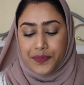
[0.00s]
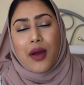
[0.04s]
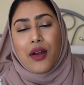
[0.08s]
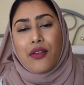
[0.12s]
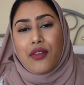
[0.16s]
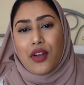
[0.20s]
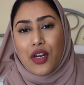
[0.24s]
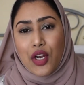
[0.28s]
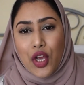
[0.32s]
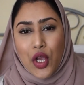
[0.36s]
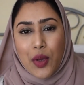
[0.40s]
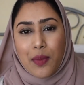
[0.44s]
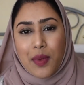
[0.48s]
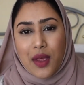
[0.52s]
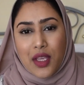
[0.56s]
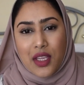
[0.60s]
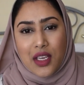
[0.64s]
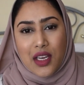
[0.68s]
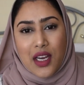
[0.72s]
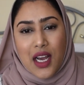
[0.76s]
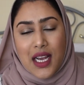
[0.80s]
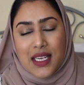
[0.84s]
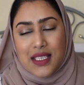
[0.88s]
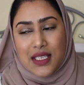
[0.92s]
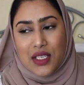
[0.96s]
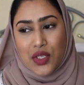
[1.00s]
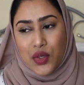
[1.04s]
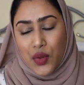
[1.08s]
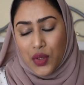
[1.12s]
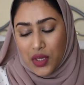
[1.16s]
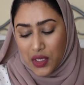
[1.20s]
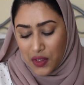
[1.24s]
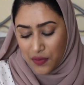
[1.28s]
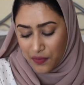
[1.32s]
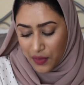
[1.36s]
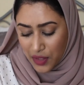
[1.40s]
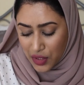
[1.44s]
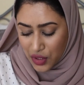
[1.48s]
I really hope that you guys
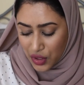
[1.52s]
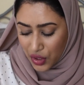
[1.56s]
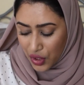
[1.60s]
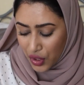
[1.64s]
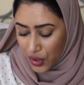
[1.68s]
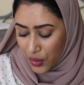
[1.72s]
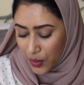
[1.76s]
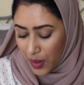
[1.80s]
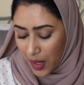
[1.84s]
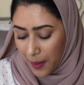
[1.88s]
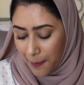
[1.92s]
enjoyed this video.